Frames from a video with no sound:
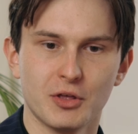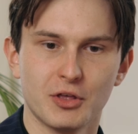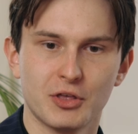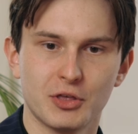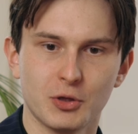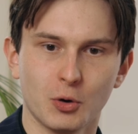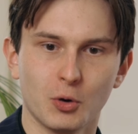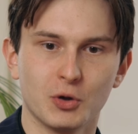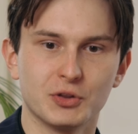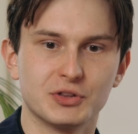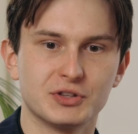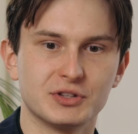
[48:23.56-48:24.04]

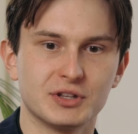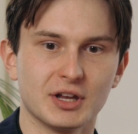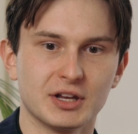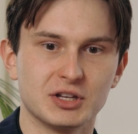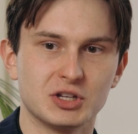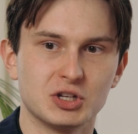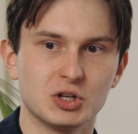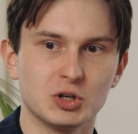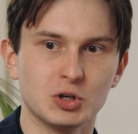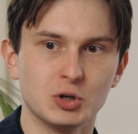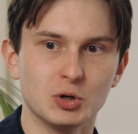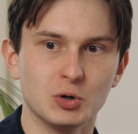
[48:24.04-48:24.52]
thought
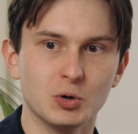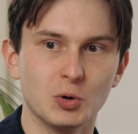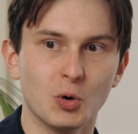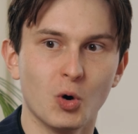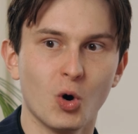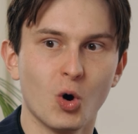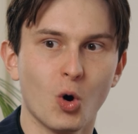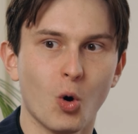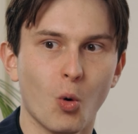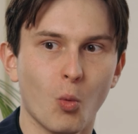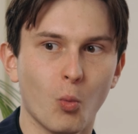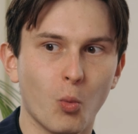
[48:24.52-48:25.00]
that
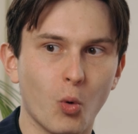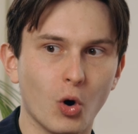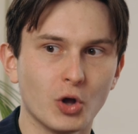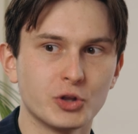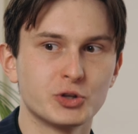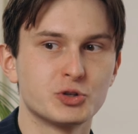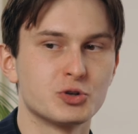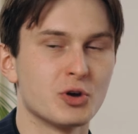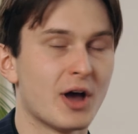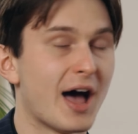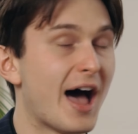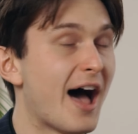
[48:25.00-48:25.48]
you
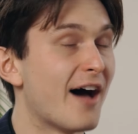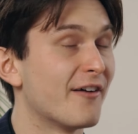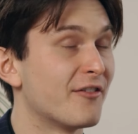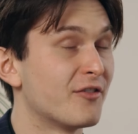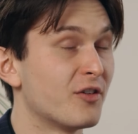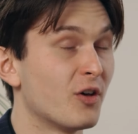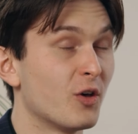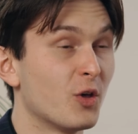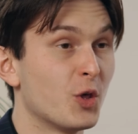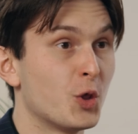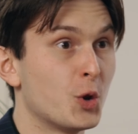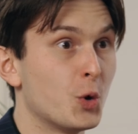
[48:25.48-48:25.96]
want to
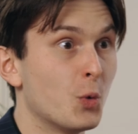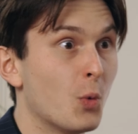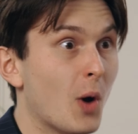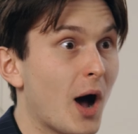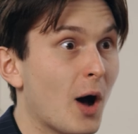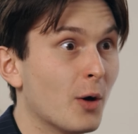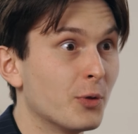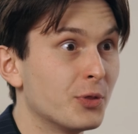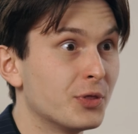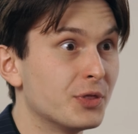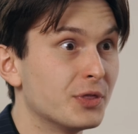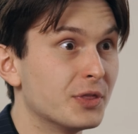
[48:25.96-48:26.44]
have
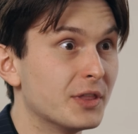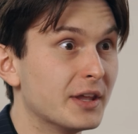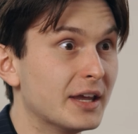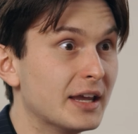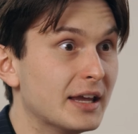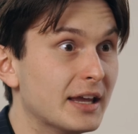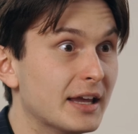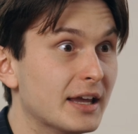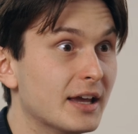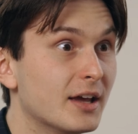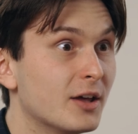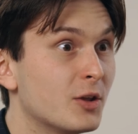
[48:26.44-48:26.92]
throughout
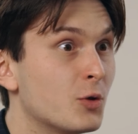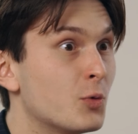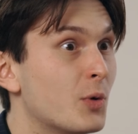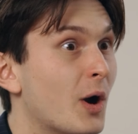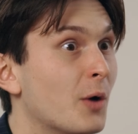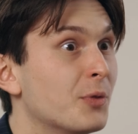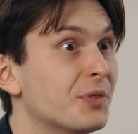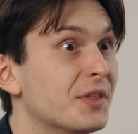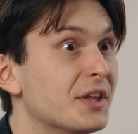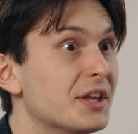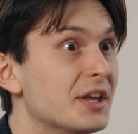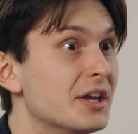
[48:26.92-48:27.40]
the
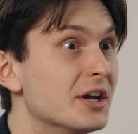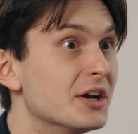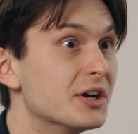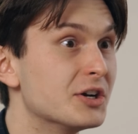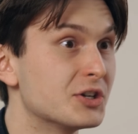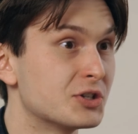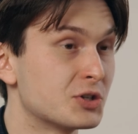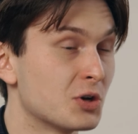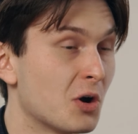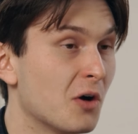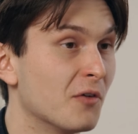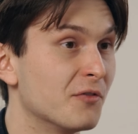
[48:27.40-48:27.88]

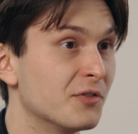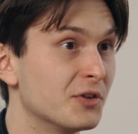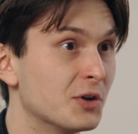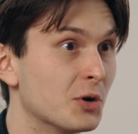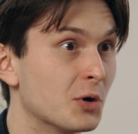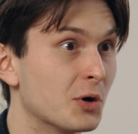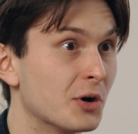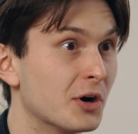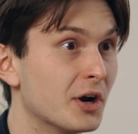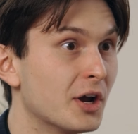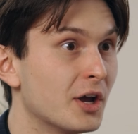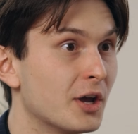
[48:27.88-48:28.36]
years of
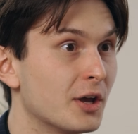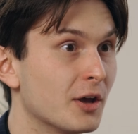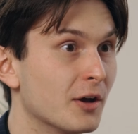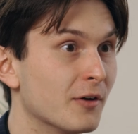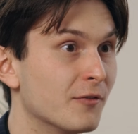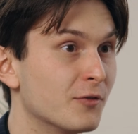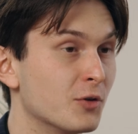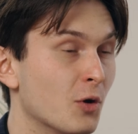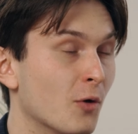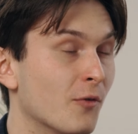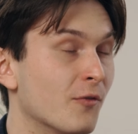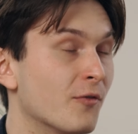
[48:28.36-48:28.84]
your
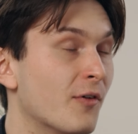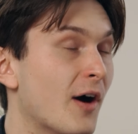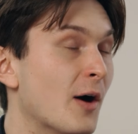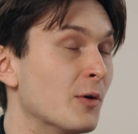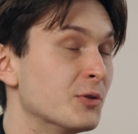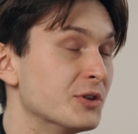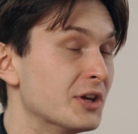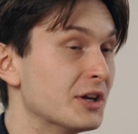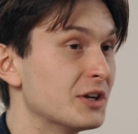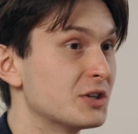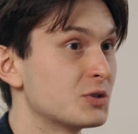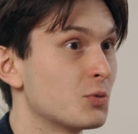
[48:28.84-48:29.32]

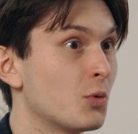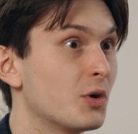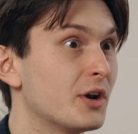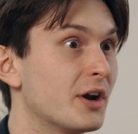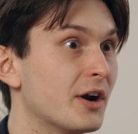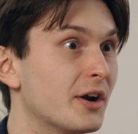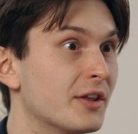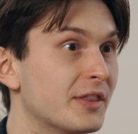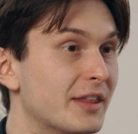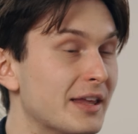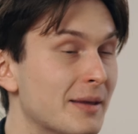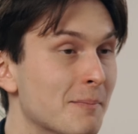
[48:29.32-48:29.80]
foundings? What
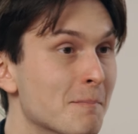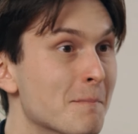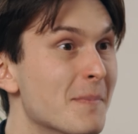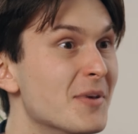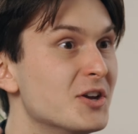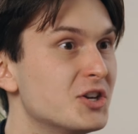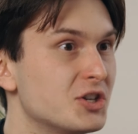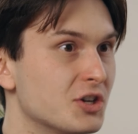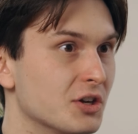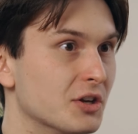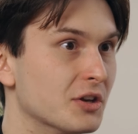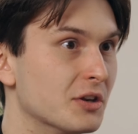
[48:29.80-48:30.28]
are the
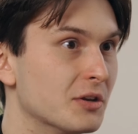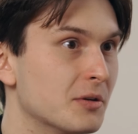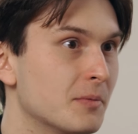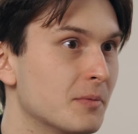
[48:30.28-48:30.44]
mission?